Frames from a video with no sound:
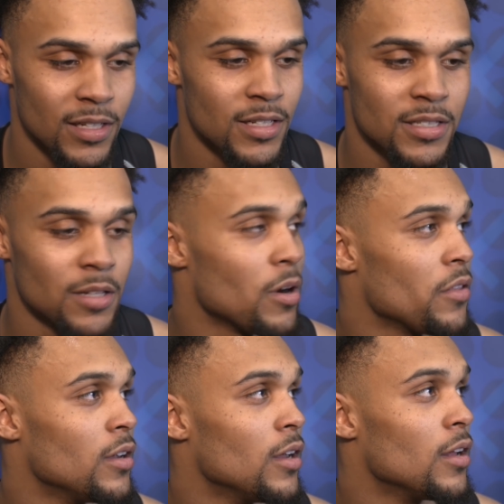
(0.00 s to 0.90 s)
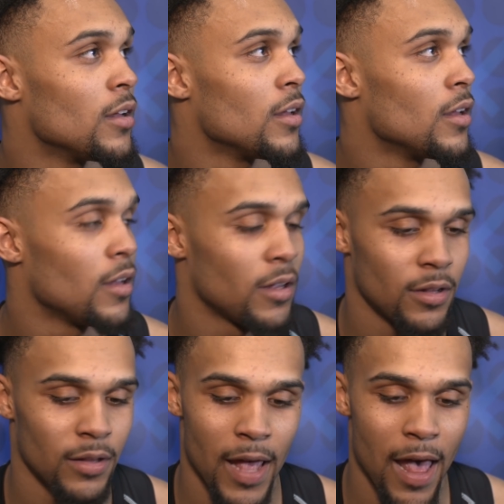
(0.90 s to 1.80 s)
people? Yeah, it's the brotherhood.
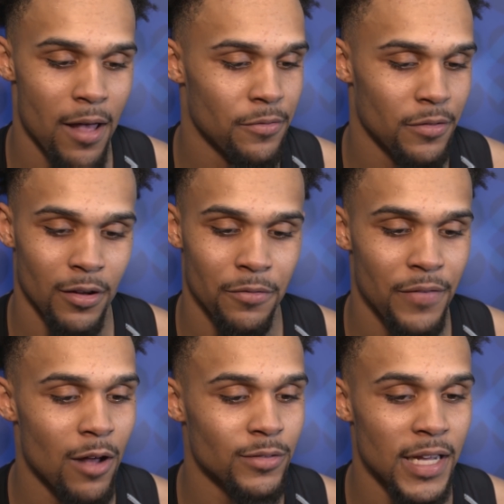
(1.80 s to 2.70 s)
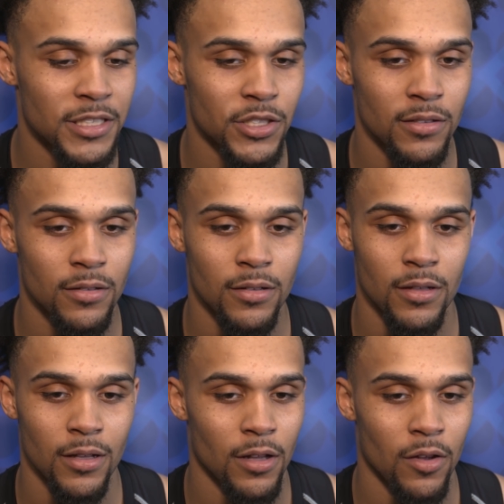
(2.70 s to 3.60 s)
They have a foundation,
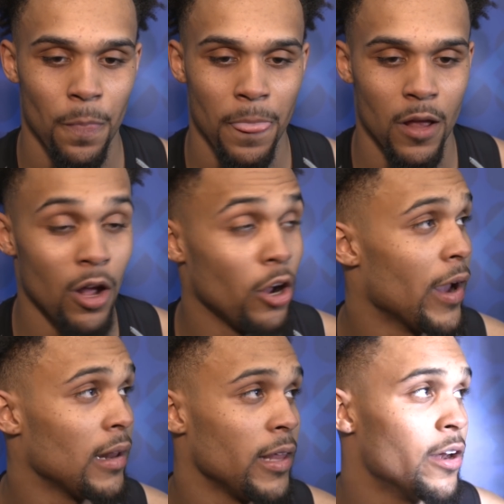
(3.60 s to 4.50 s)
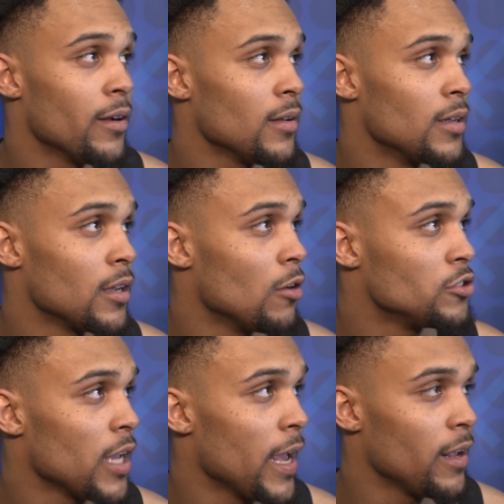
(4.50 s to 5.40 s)
a great leader in
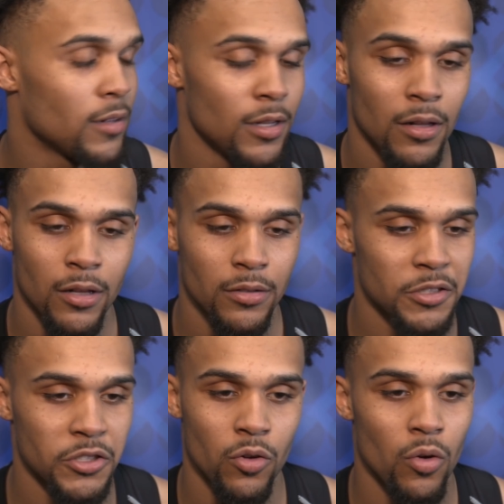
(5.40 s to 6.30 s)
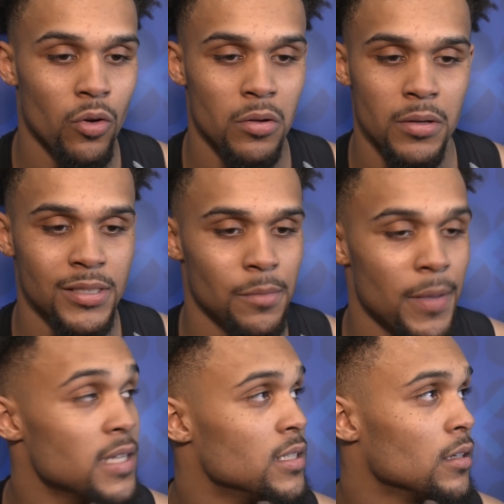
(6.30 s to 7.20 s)
Coach K. The school is
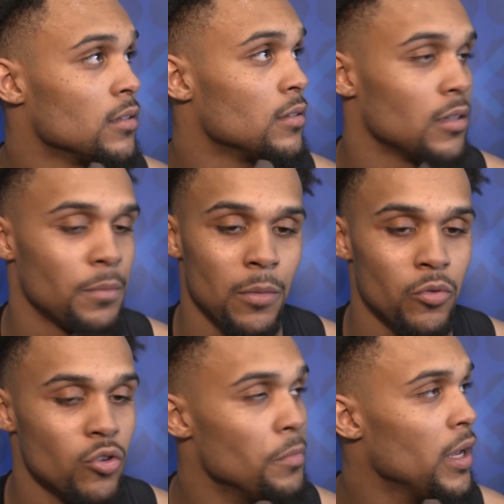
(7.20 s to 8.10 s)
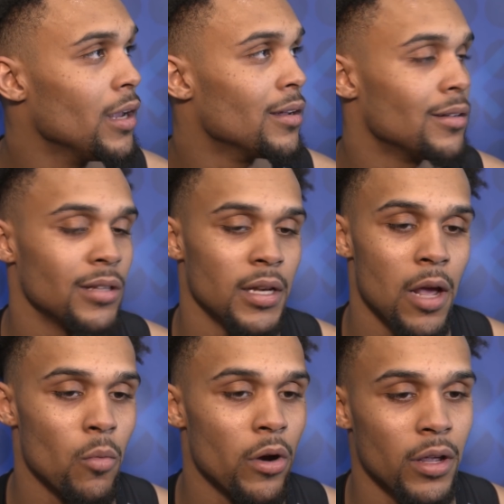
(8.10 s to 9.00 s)
amazing. The people you meet, the
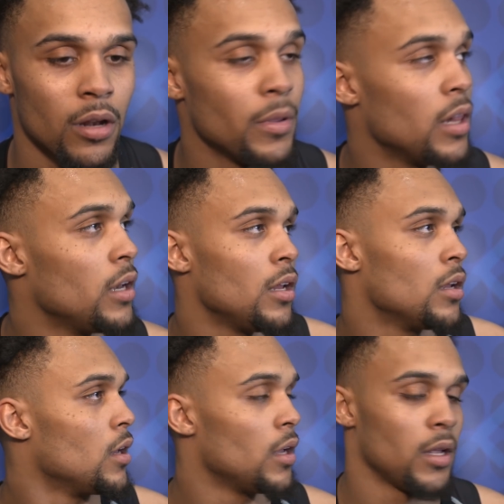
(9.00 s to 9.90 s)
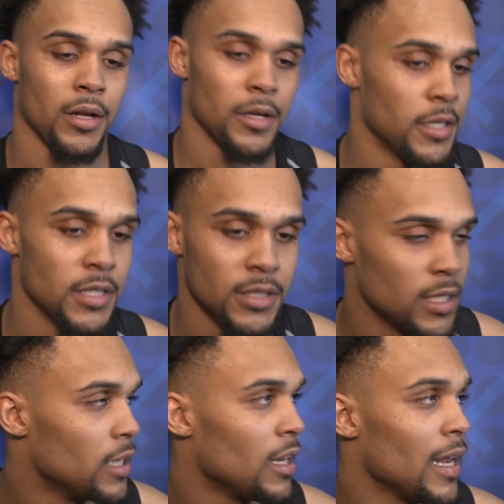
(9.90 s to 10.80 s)
networking ability,
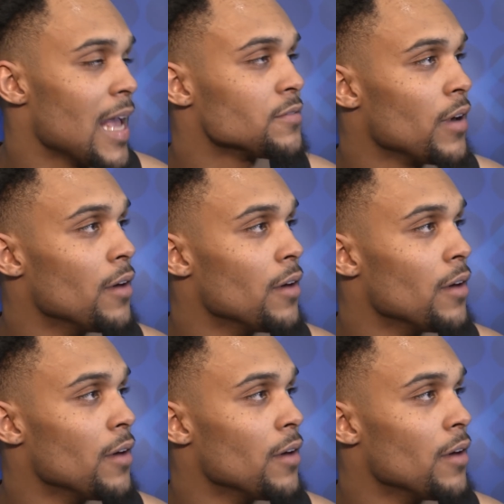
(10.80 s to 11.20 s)
it'll last